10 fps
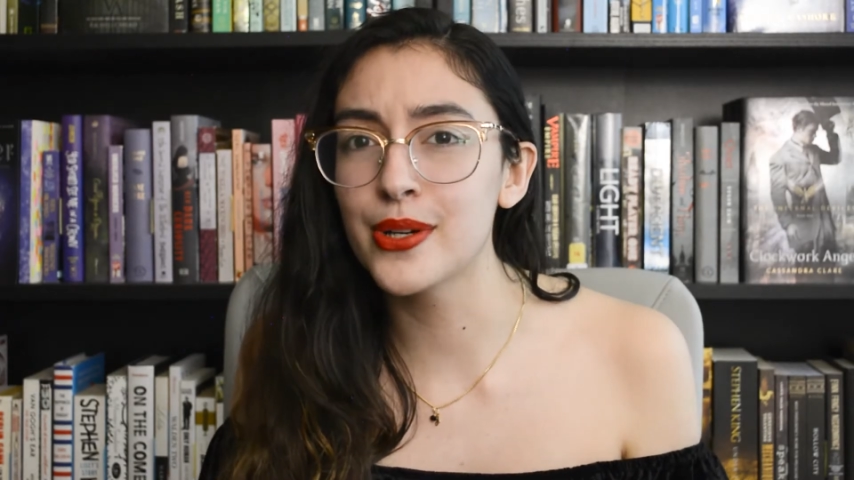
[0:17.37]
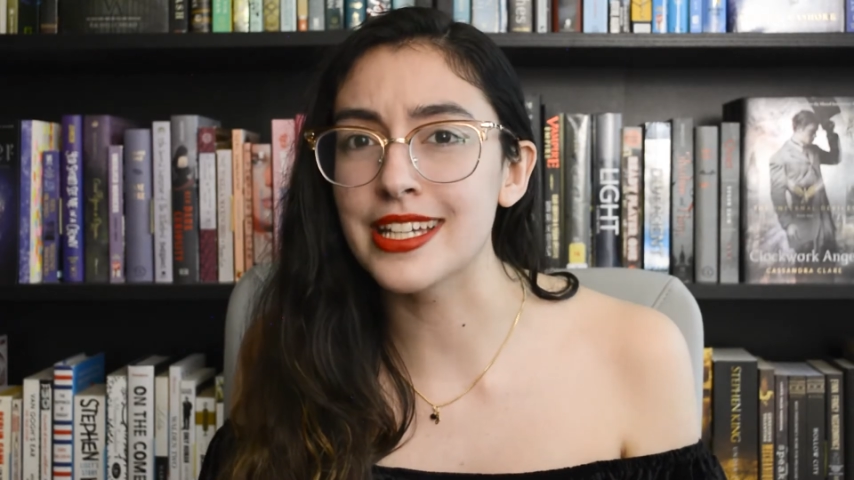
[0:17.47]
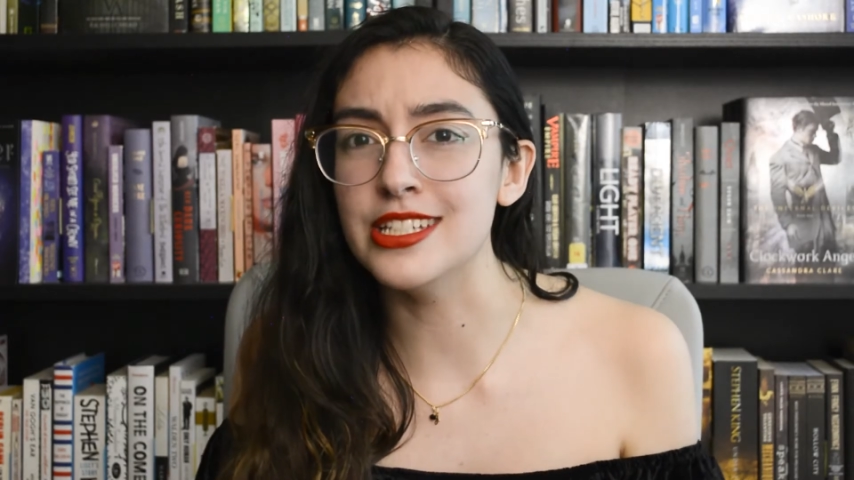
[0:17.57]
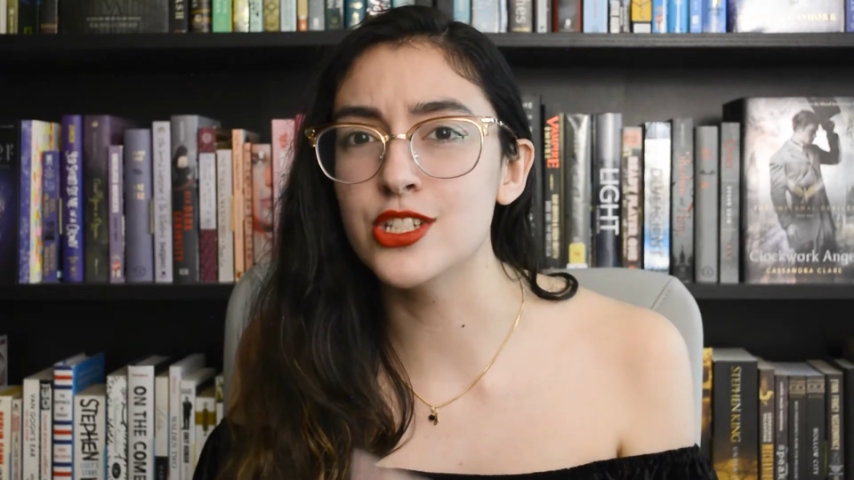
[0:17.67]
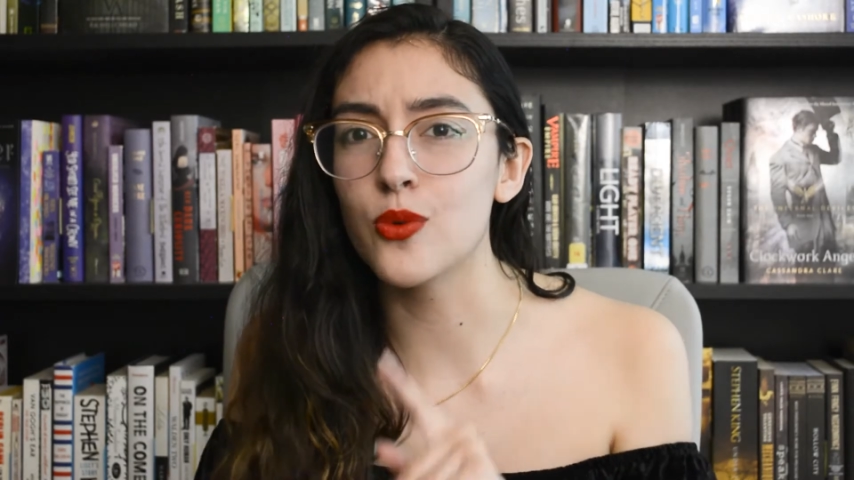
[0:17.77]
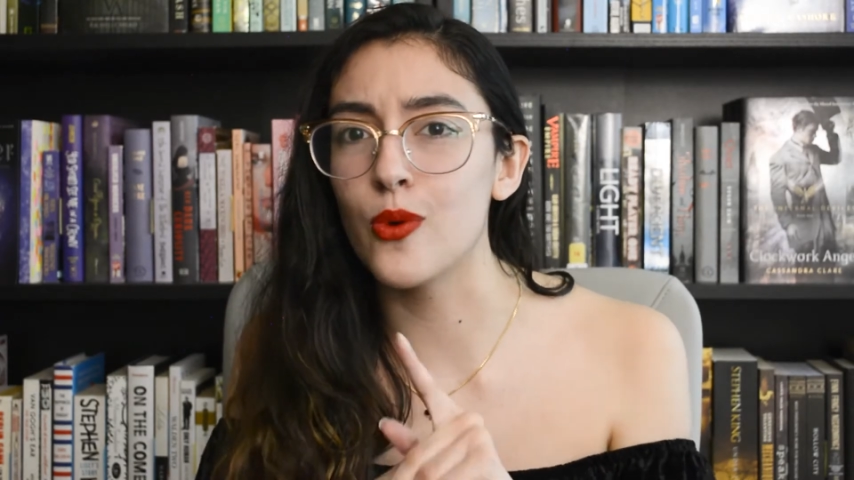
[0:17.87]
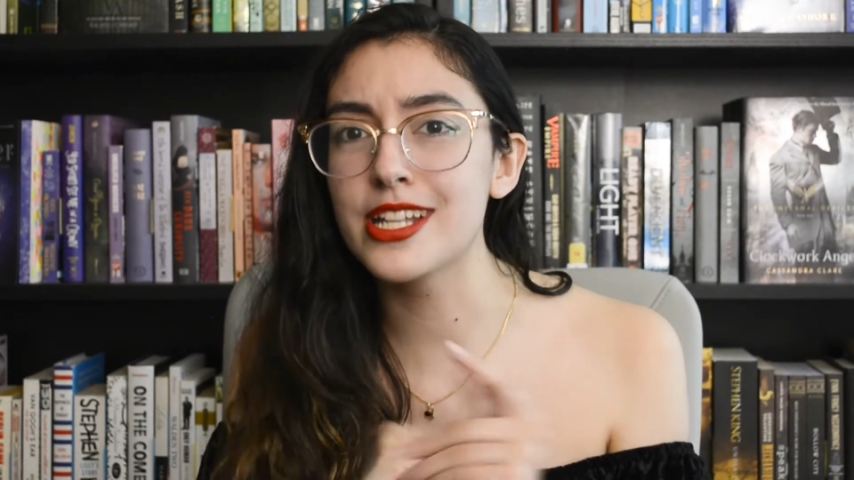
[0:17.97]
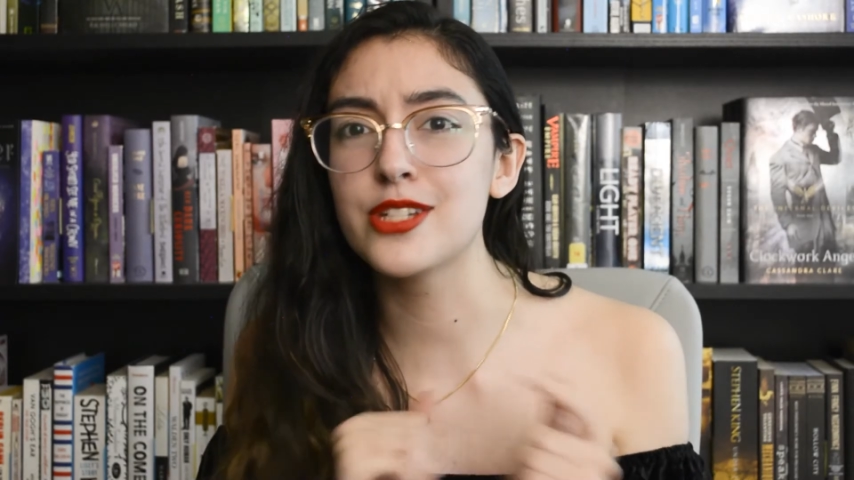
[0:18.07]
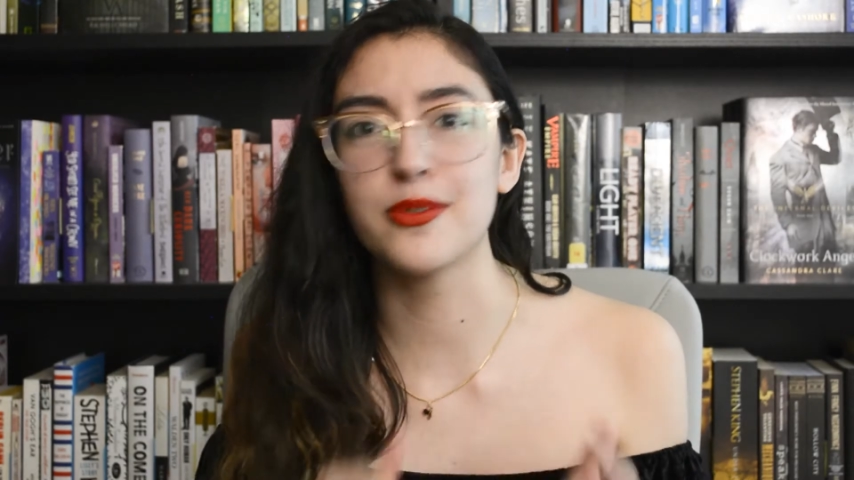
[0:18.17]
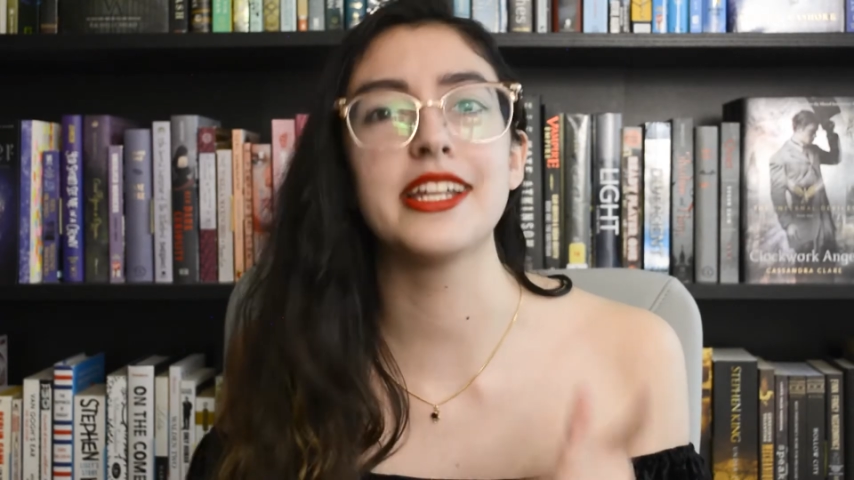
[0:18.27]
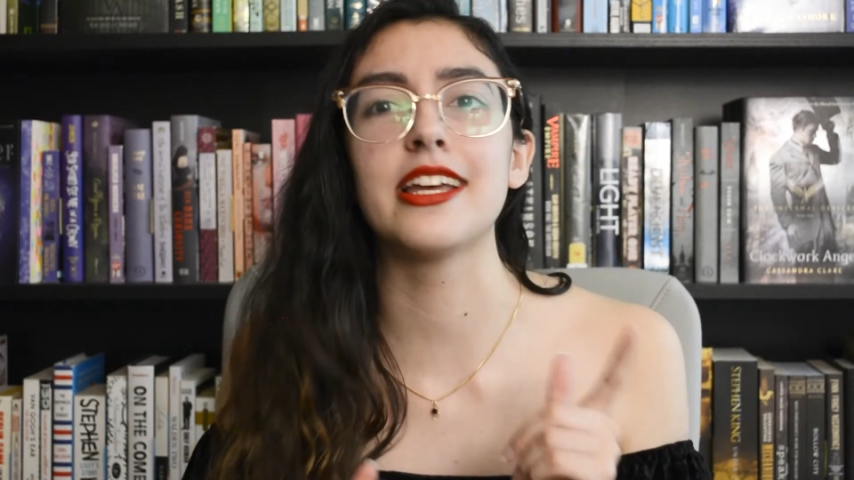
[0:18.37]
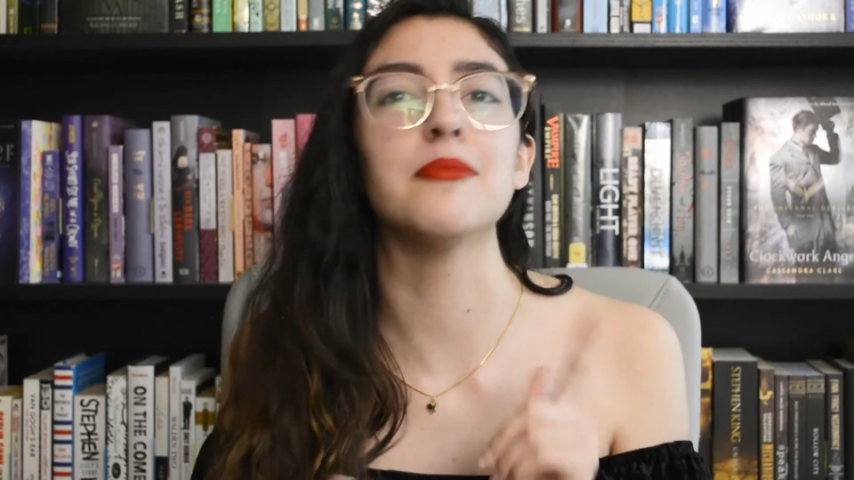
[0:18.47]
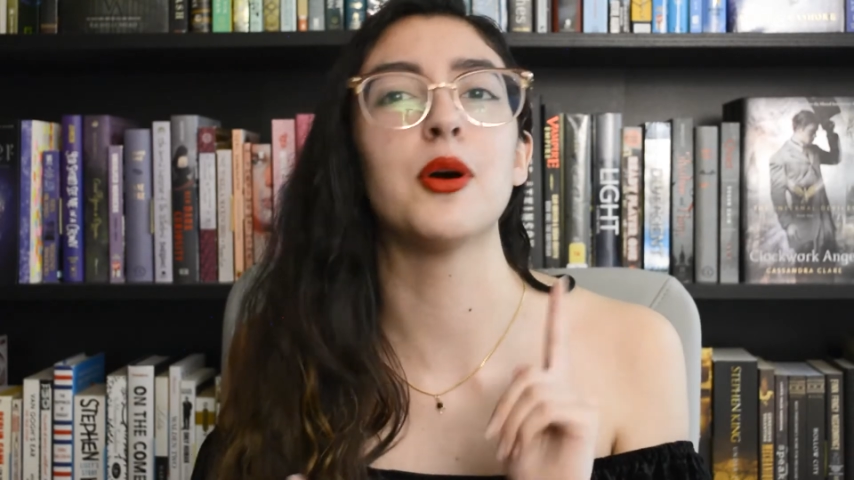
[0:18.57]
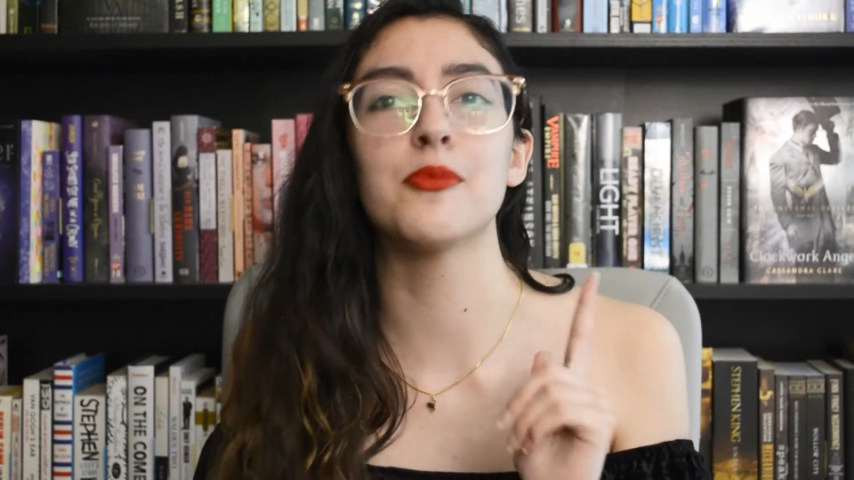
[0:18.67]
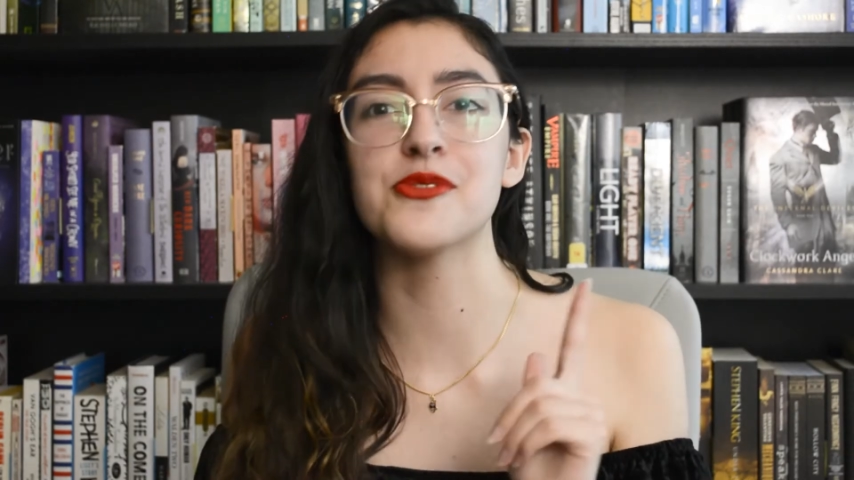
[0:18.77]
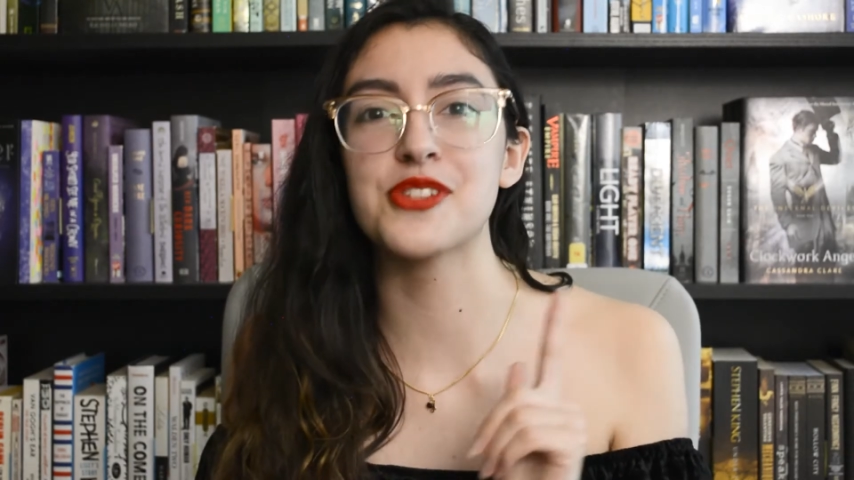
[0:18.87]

in 2020 I'm almost